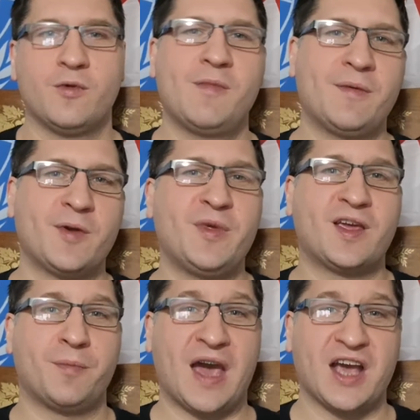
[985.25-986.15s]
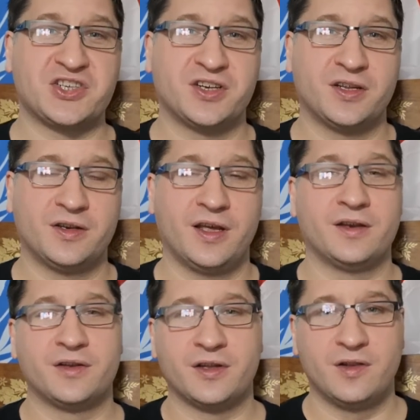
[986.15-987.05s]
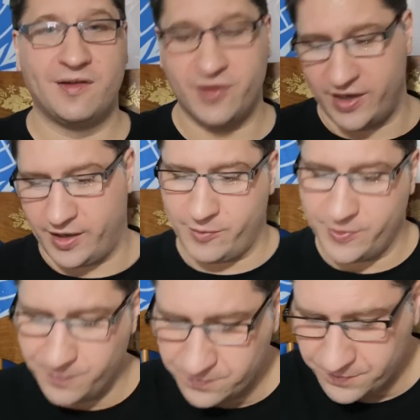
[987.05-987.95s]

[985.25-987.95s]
remember to be compassionate and to love thy neighbor